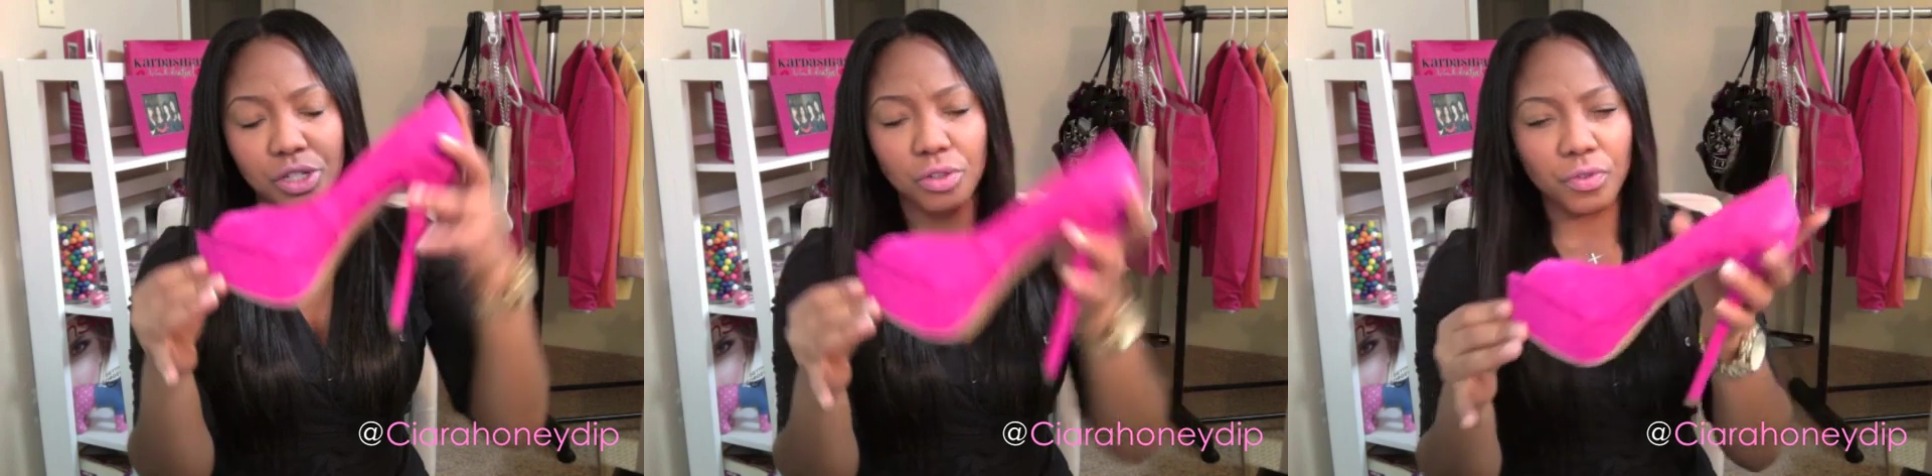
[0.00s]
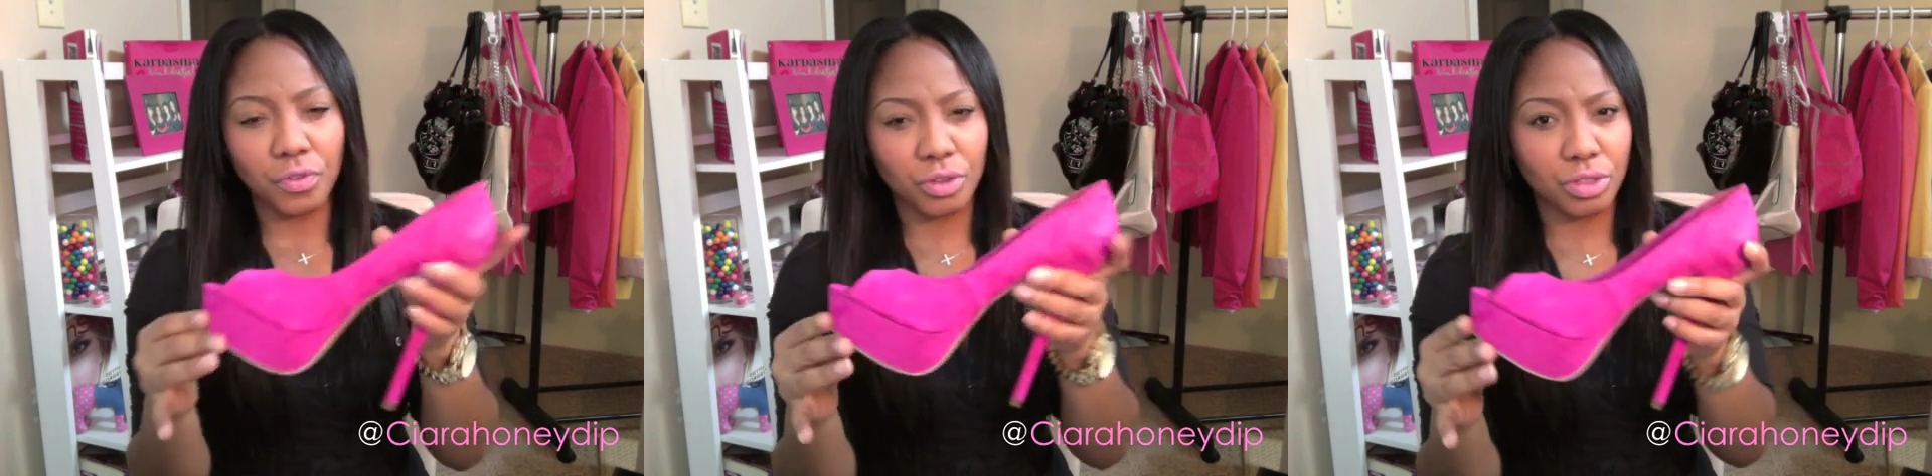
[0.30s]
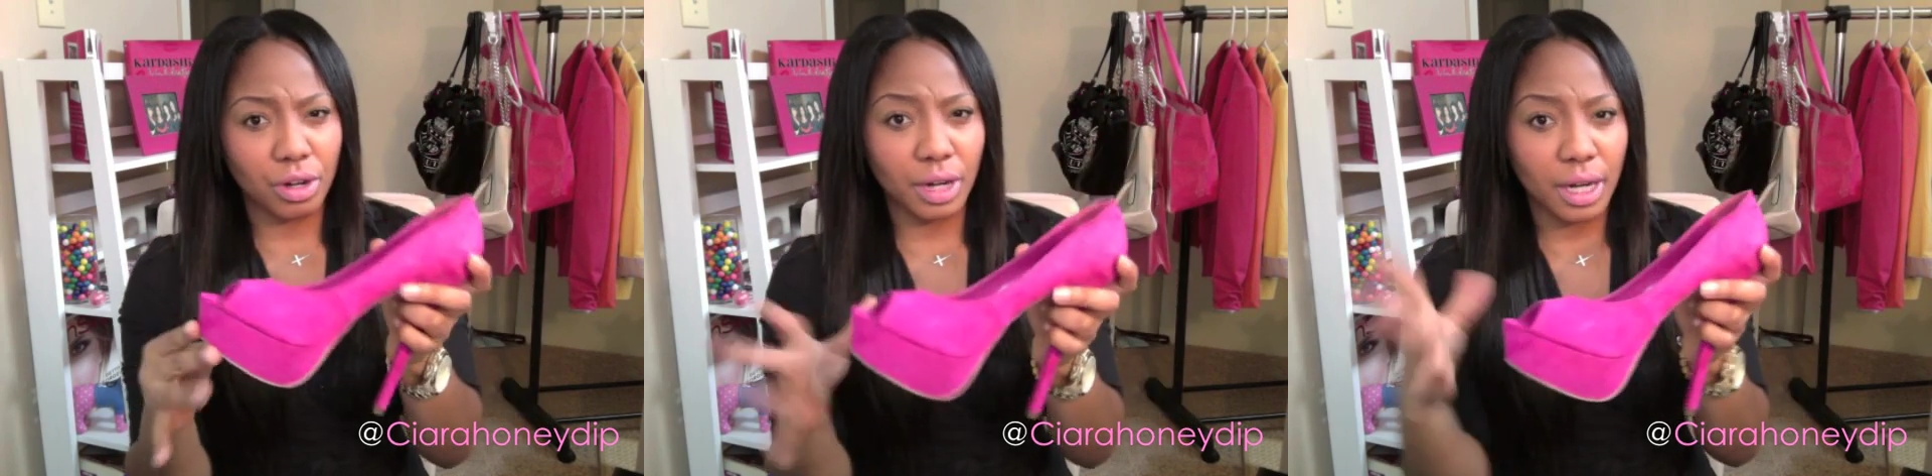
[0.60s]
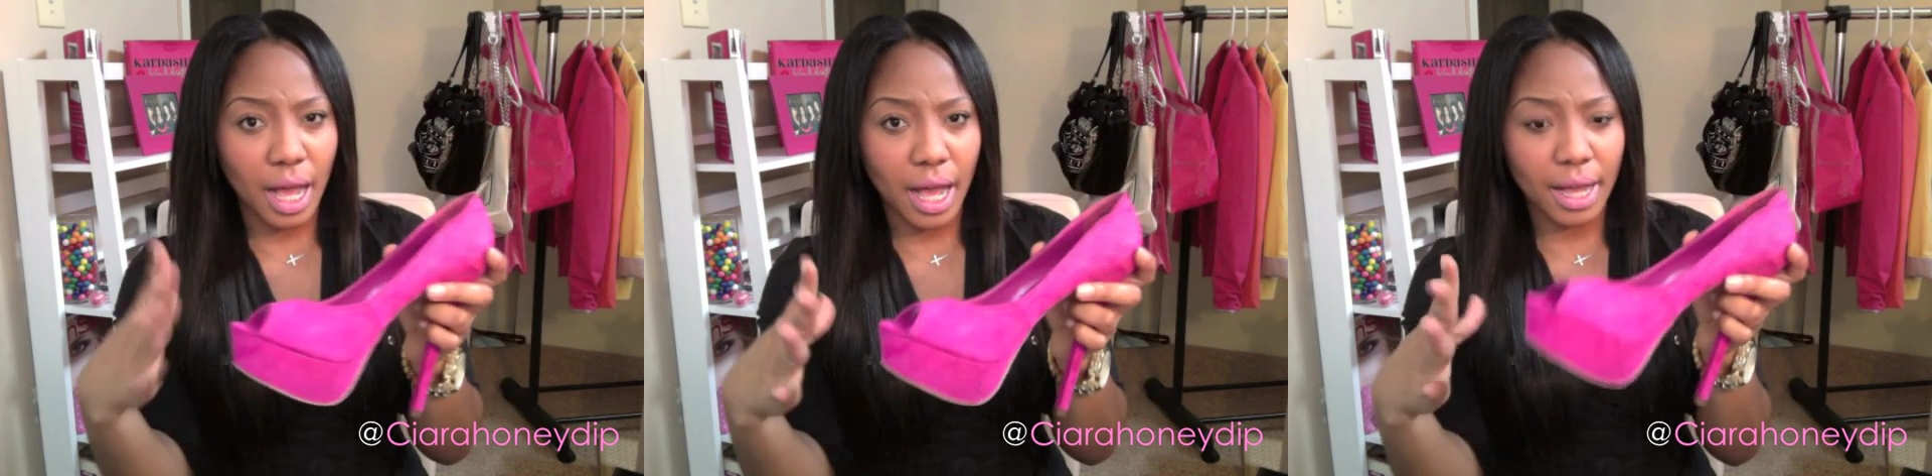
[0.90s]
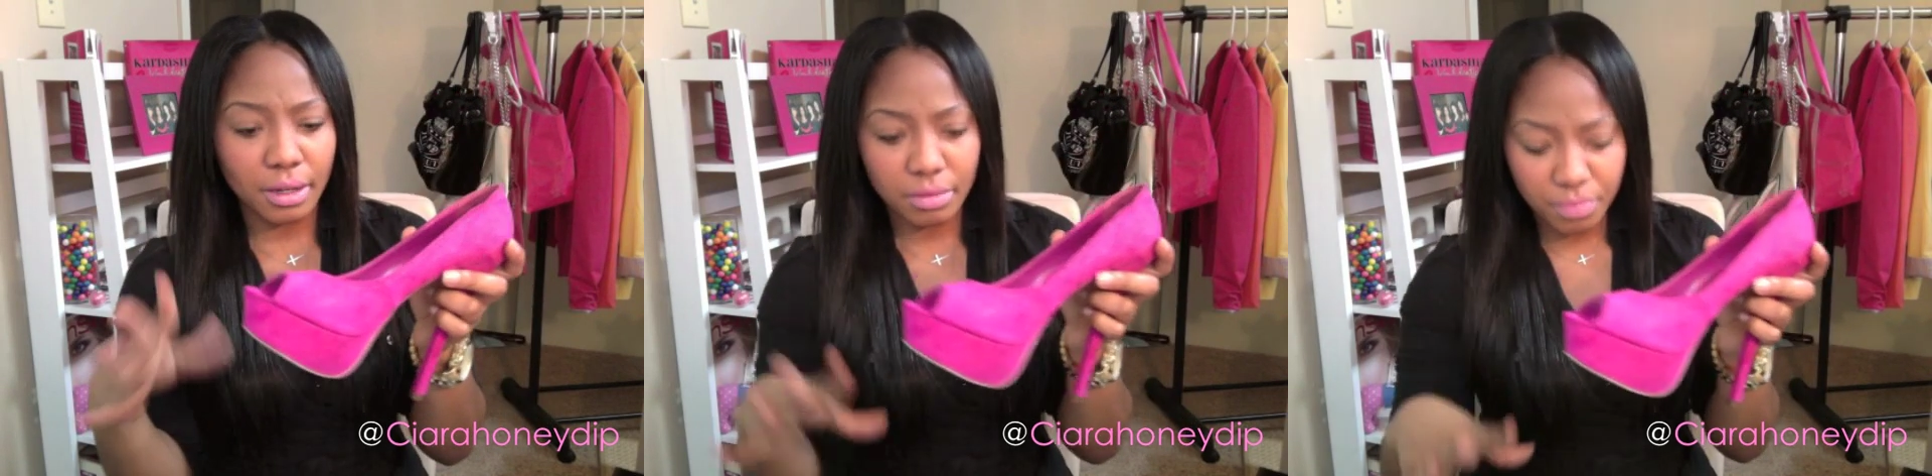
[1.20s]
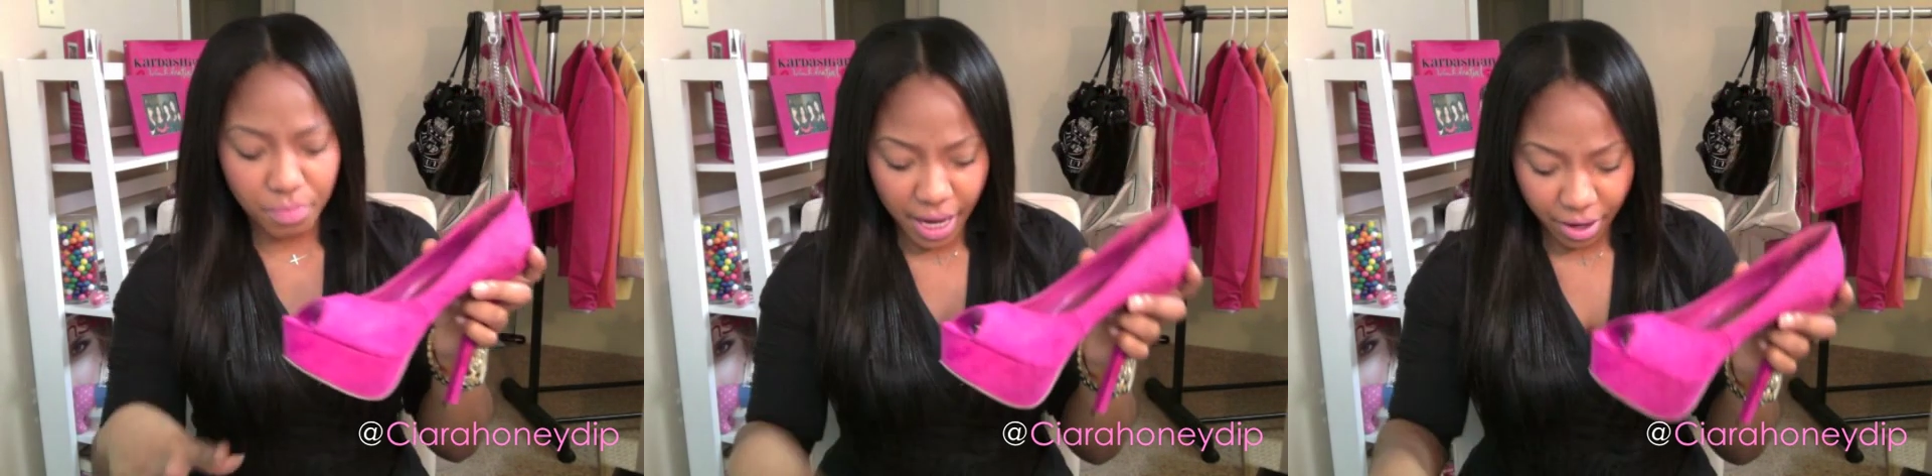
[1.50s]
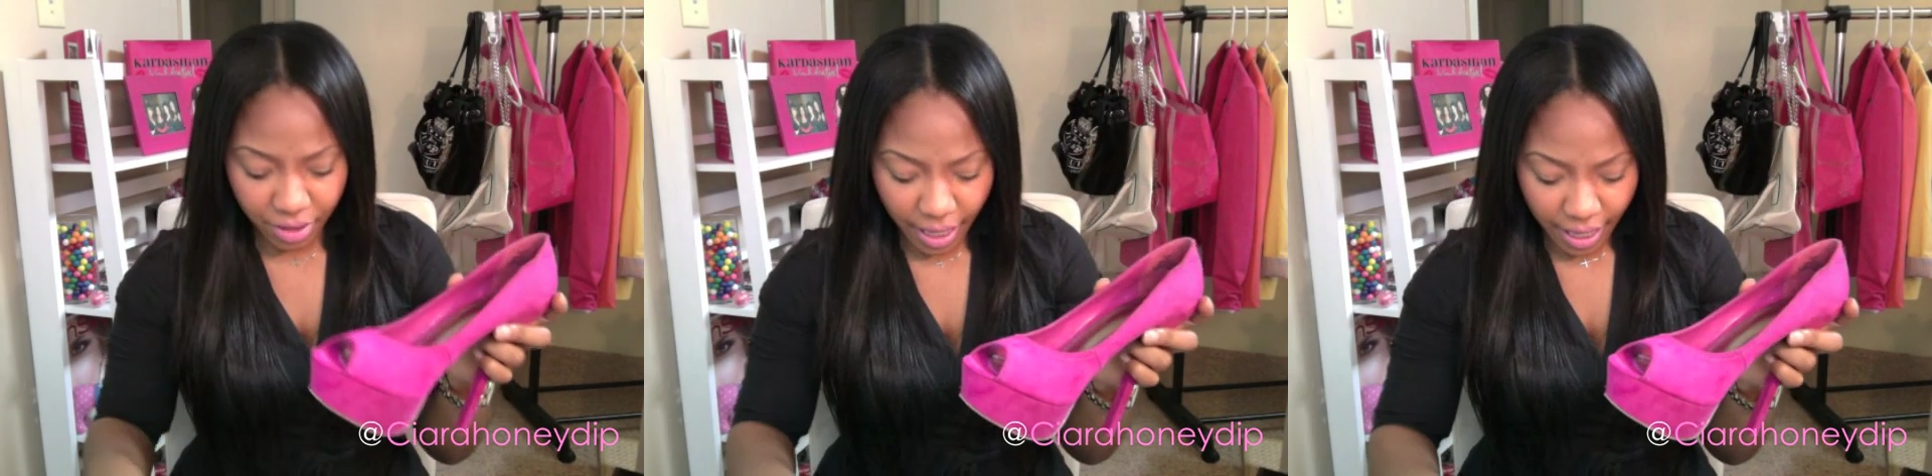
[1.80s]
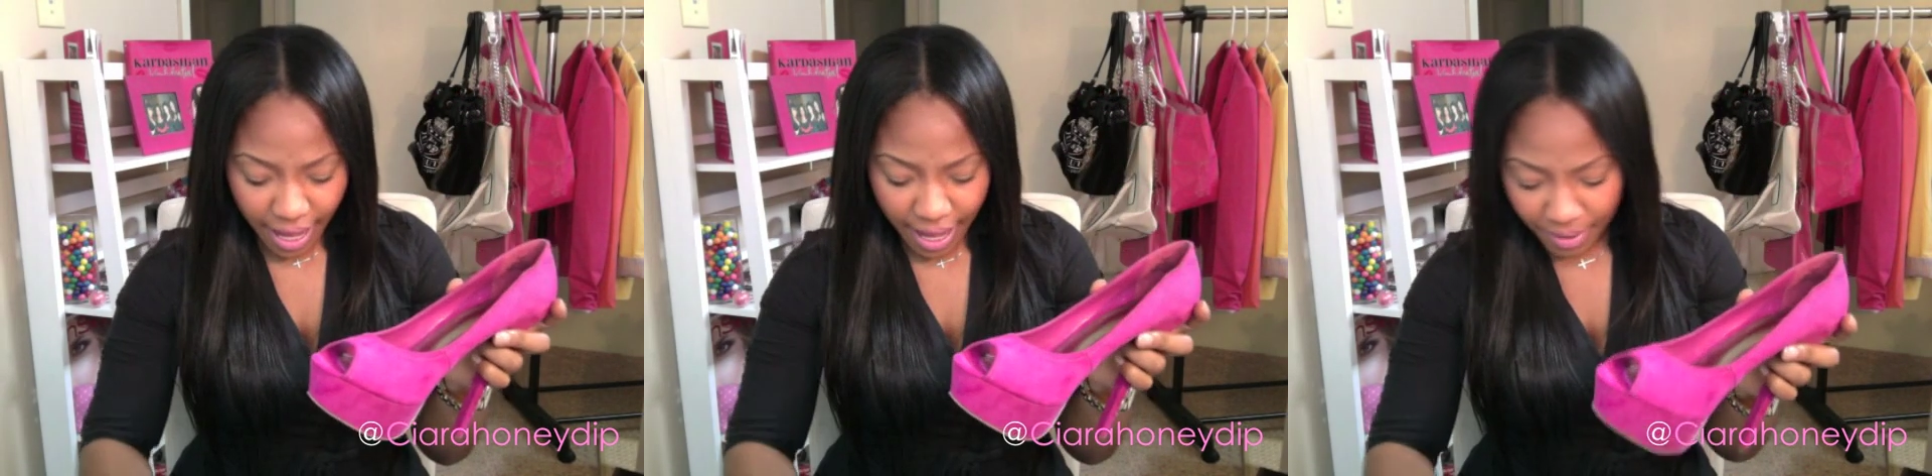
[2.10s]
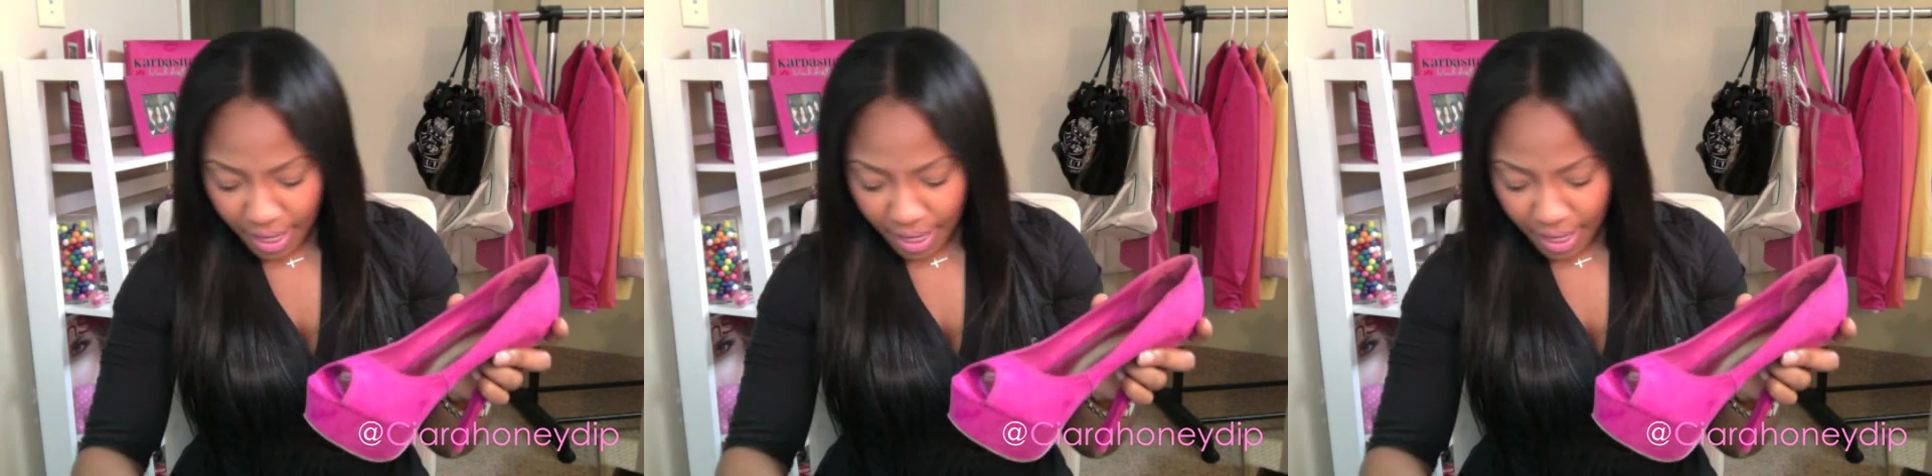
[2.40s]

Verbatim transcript: two for 39 pair that I got.